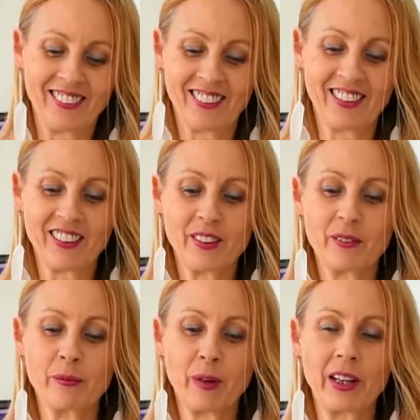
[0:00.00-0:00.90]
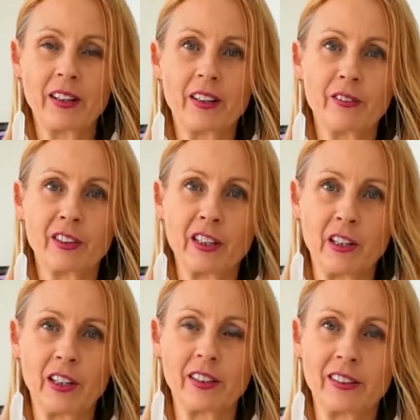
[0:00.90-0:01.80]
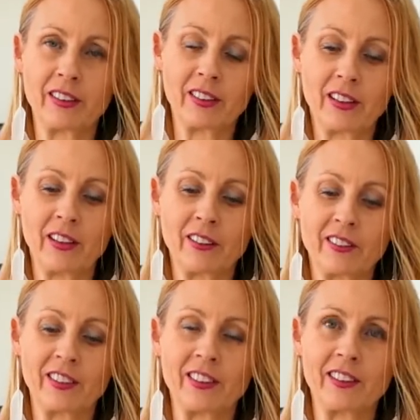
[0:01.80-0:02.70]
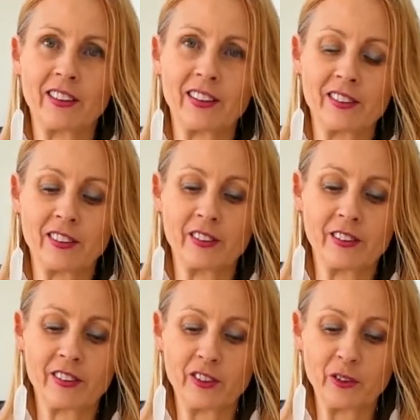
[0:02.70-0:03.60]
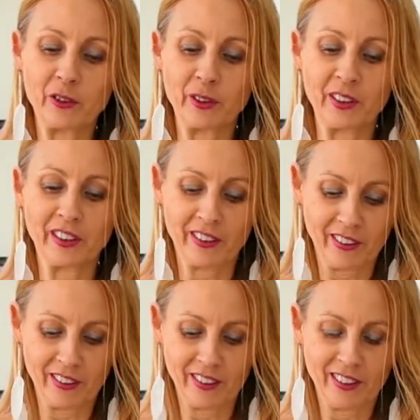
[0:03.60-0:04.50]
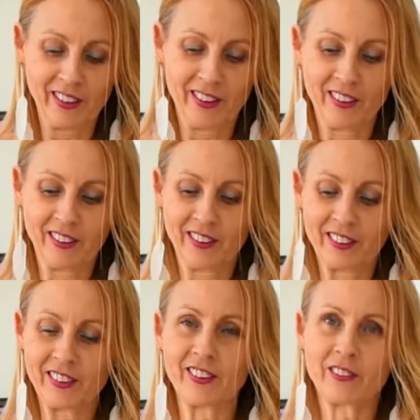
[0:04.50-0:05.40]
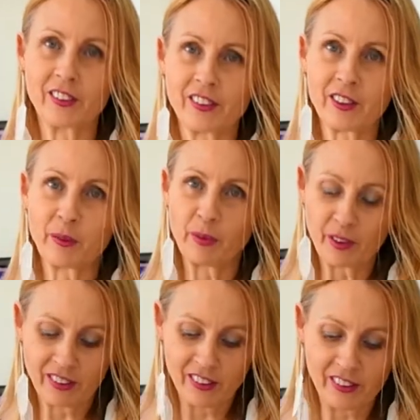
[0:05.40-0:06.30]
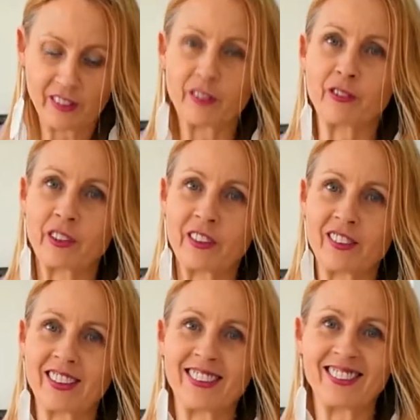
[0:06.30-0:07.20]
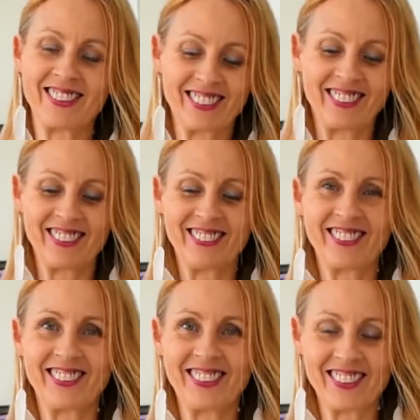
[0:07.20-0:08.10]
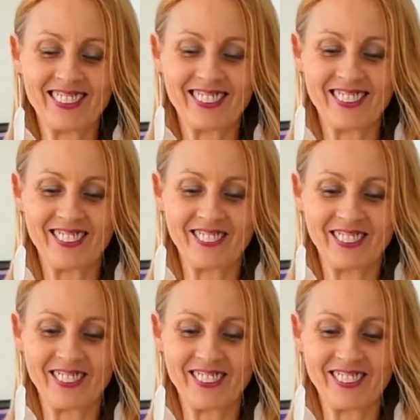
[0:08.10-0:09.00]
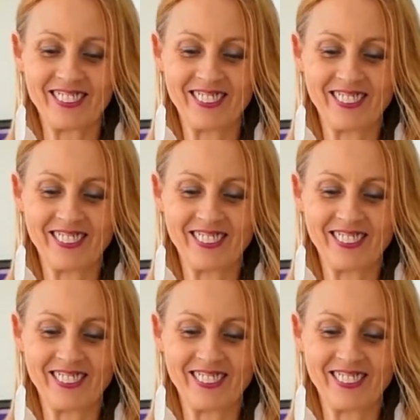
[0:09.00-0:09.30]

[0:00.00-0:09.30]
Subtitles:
And it may even lighten in colour a little as you store it. So I'm just going to put this in the fridge and show you the next version.